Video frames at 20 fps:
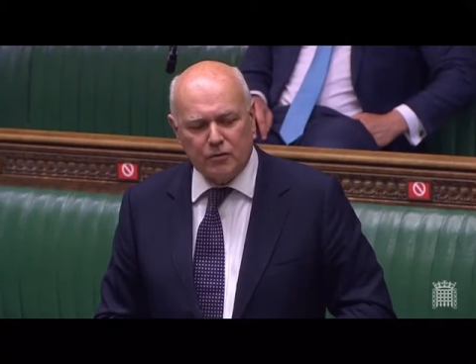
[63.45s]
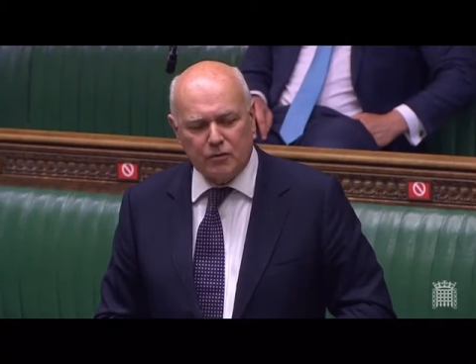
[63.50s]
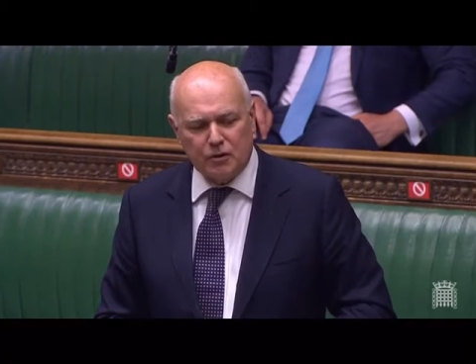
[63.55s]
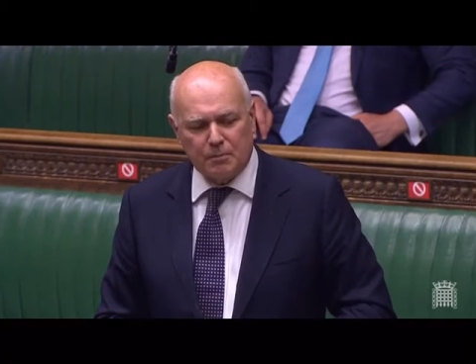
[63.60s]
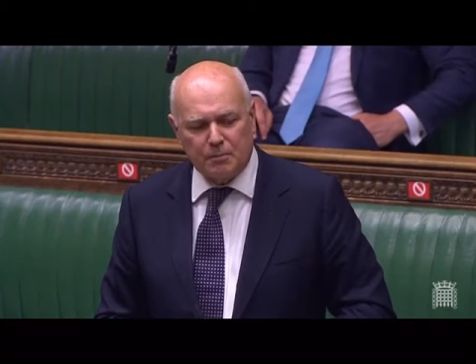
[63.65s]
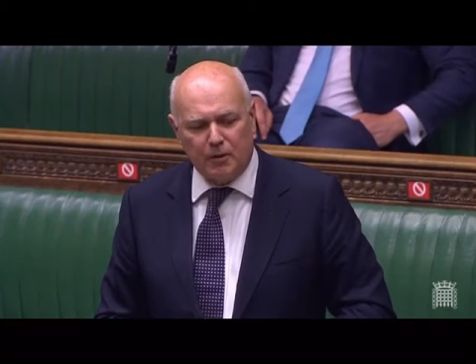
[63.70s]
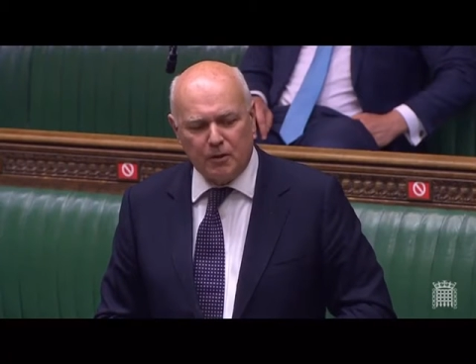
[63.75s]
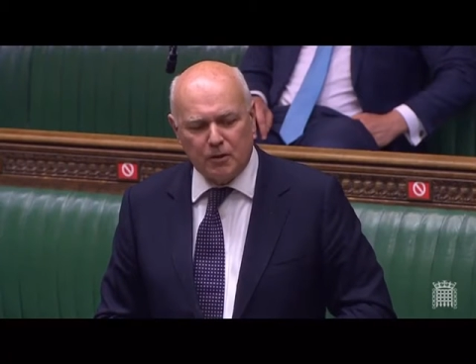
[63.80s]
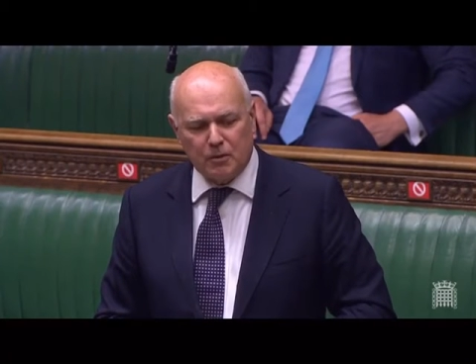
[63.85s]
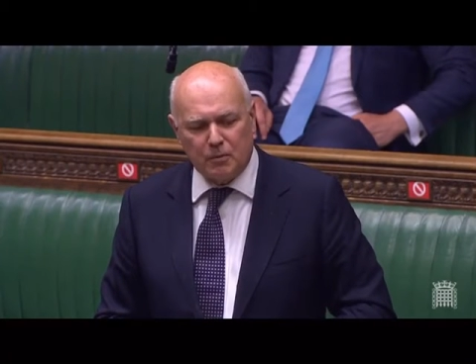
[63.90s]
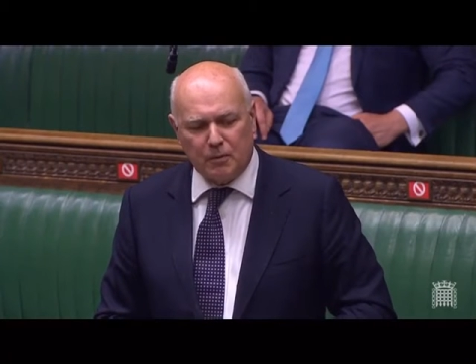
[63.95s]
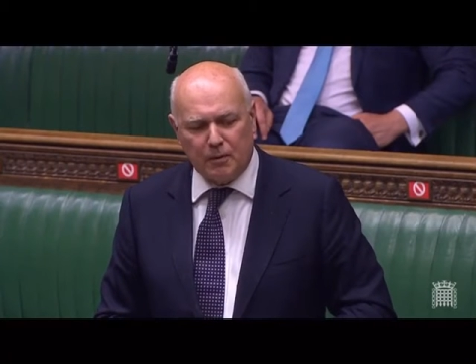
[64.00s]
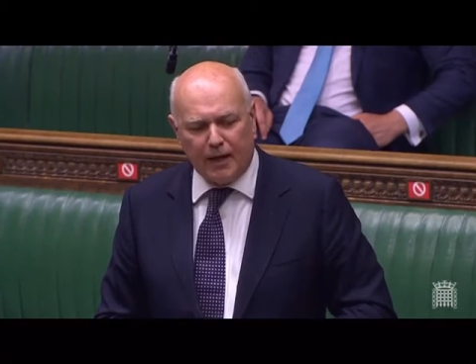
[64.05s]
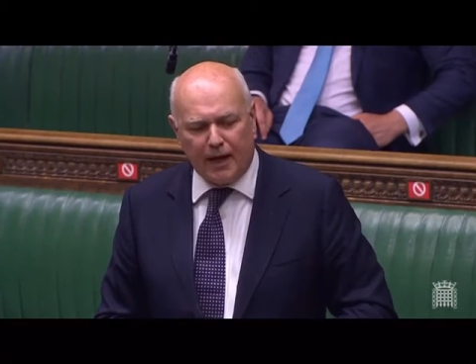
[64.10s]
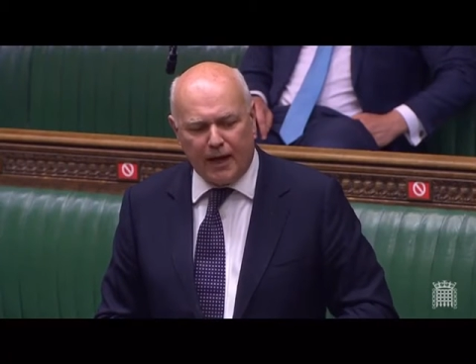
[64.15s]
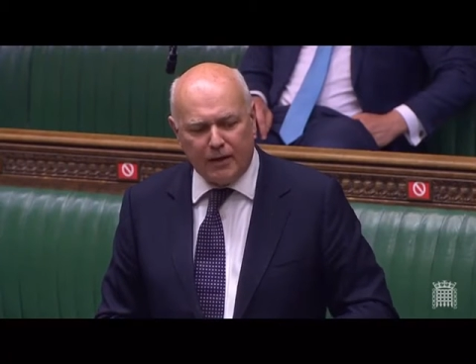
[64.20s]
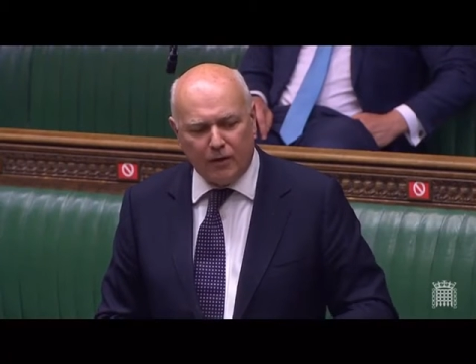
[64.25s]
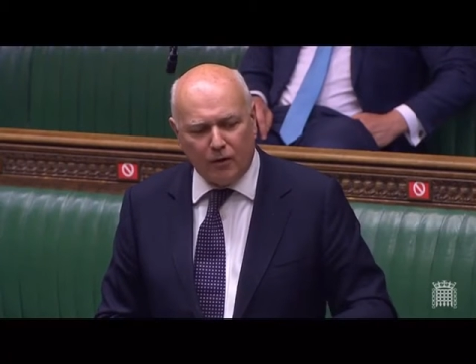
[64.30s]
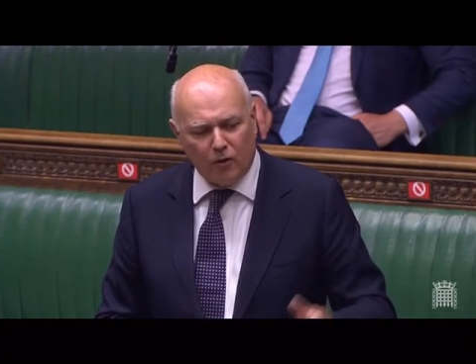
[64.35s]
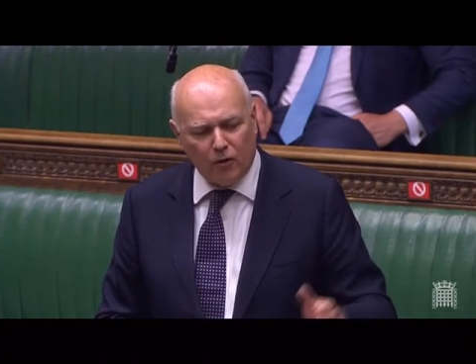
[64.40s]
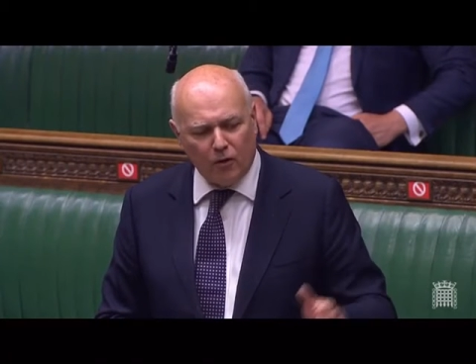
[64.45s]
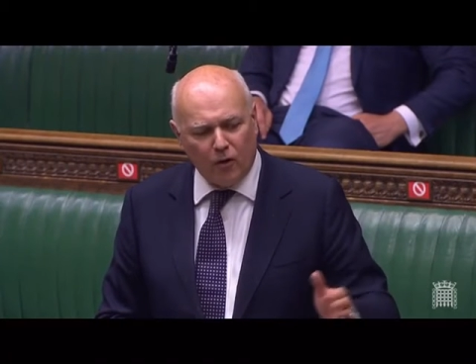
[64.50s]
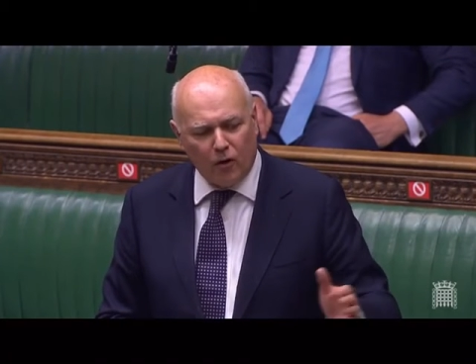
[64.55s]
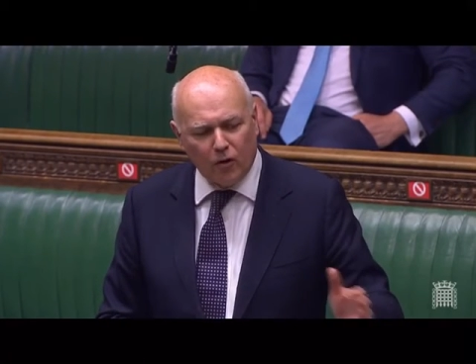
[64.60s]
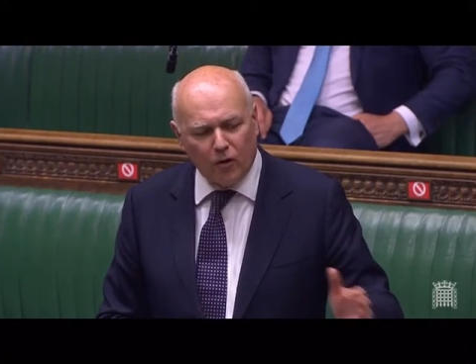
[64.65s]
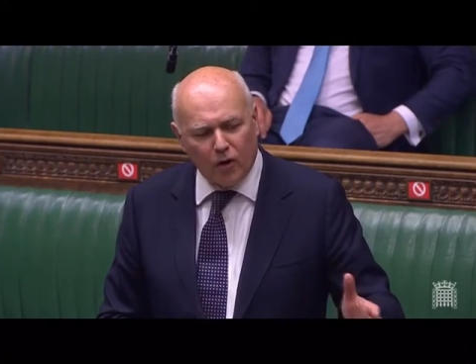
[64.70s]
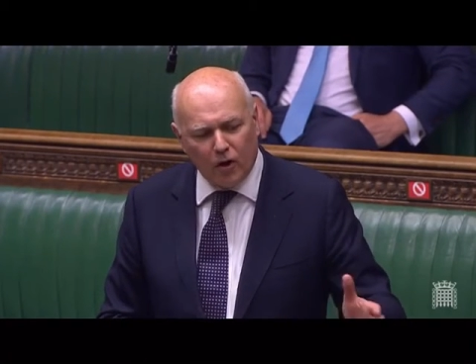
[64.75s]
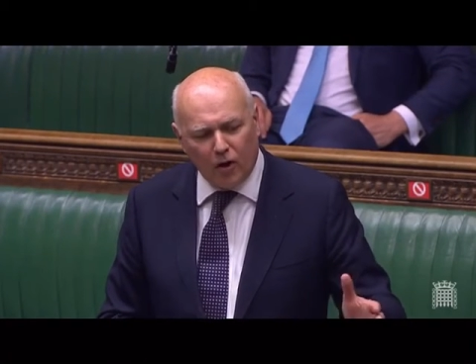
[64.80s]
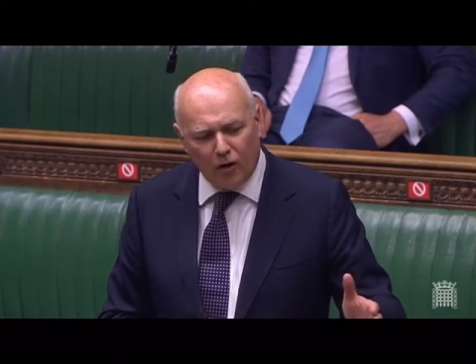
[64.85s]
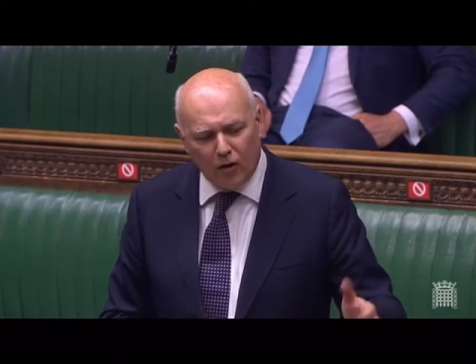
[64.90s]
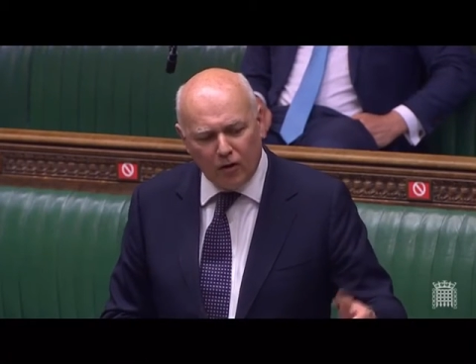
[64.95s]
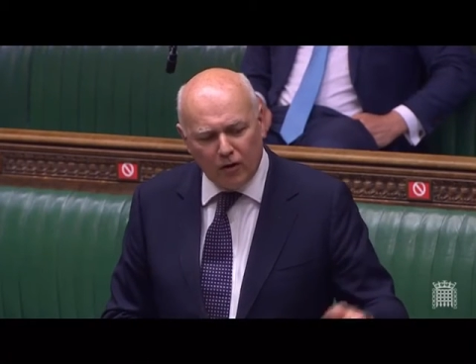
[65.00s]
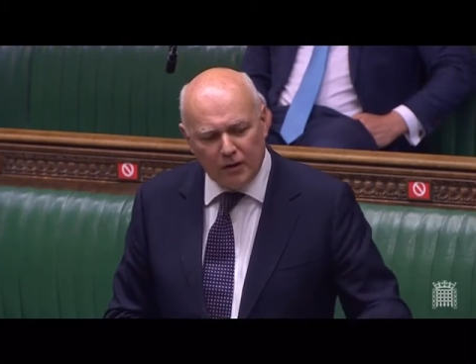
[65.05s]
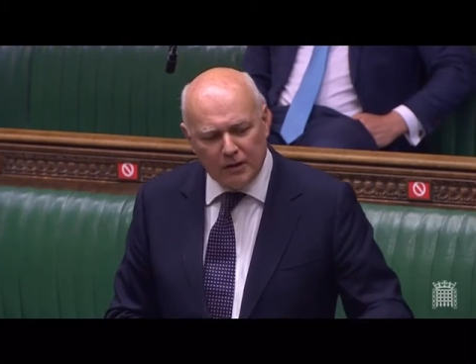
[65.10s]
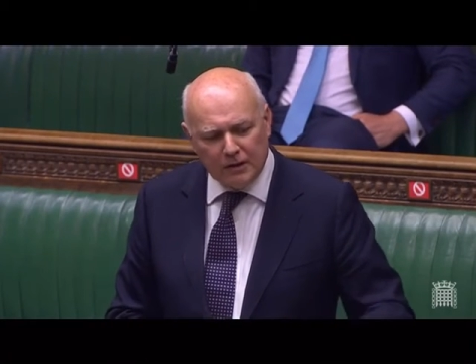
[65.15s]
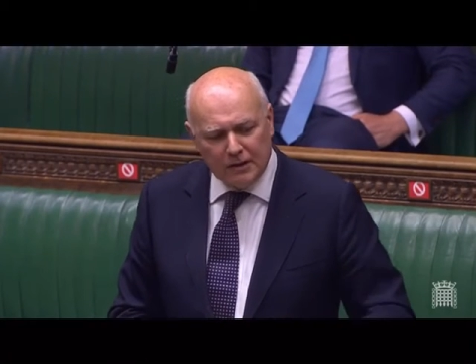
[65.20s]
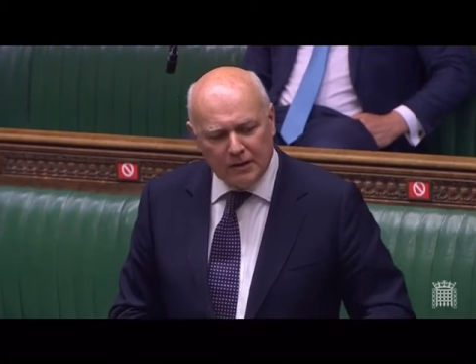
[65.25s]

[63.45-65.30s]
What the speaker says: responsible, and on Hong Kong,